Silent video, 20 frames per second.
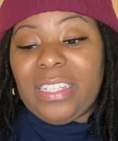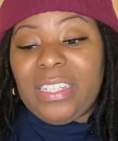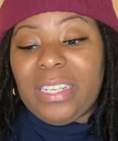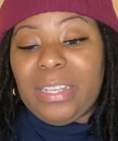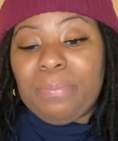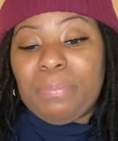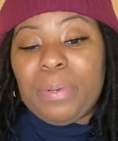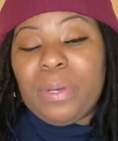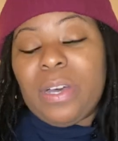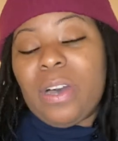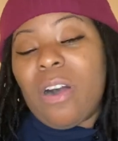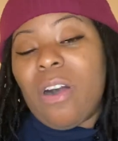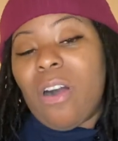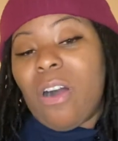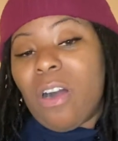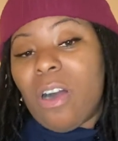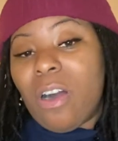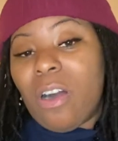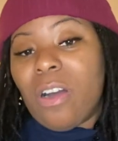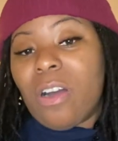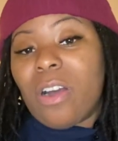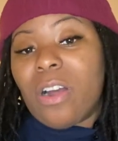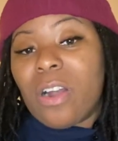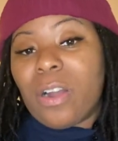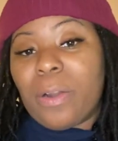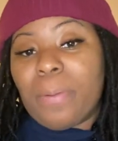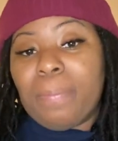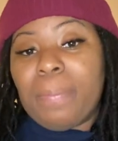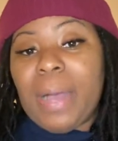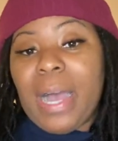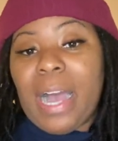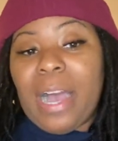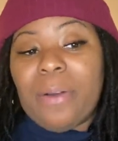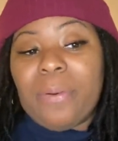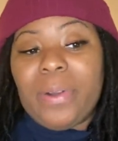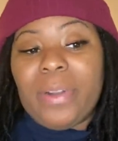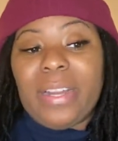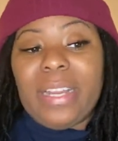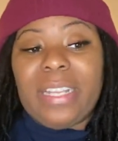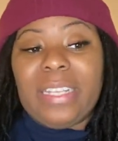put all her
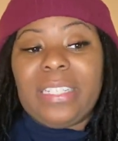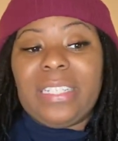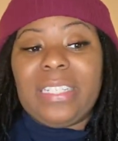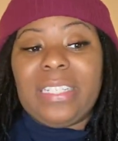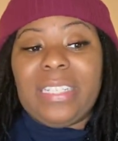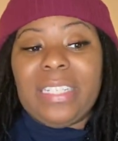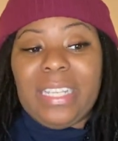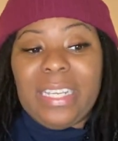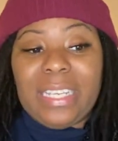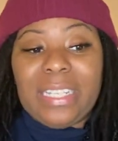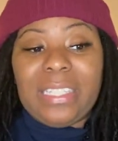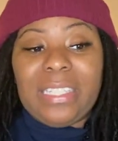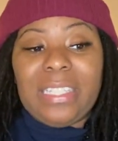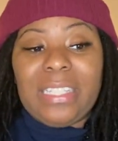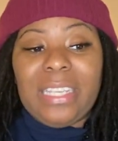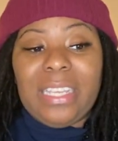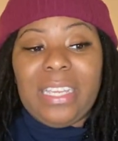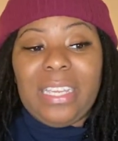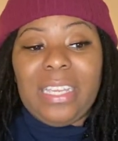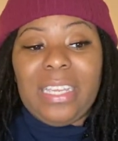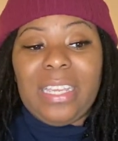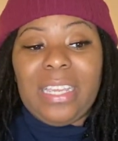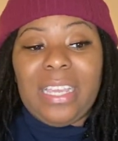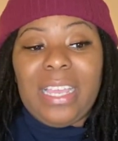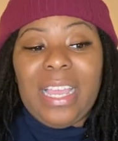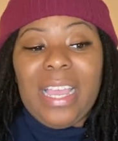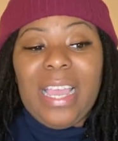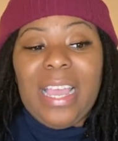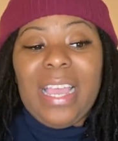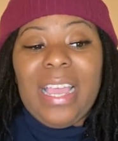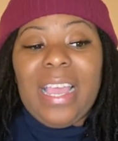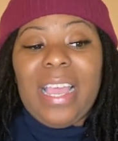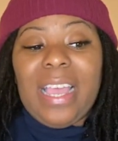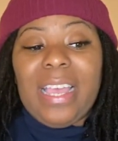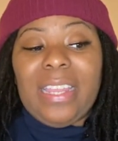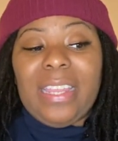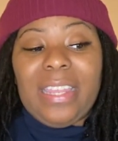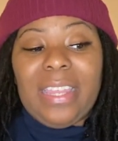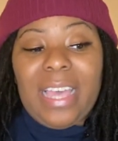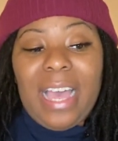power into dancing.
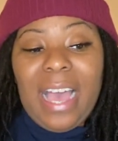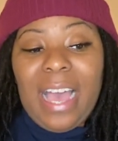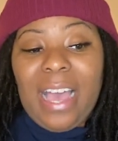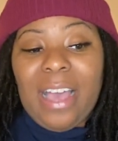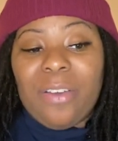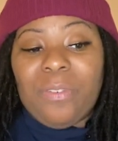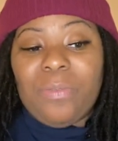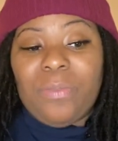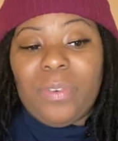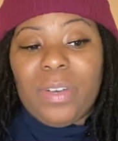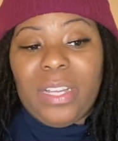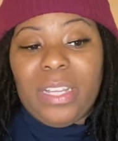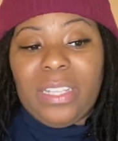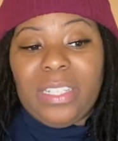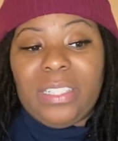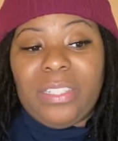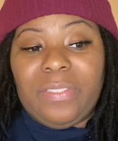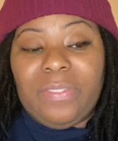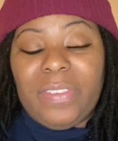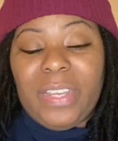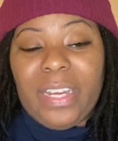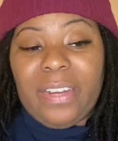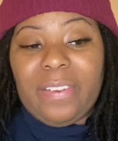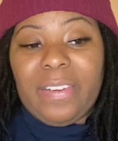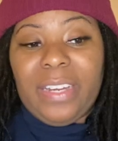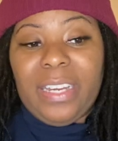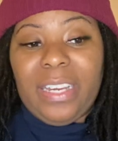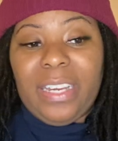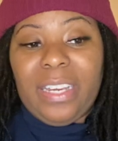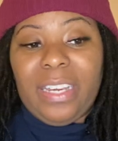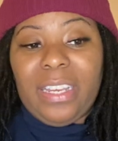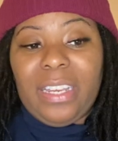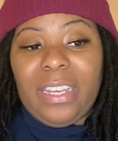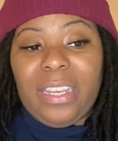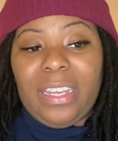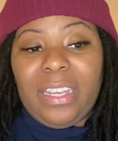And that was very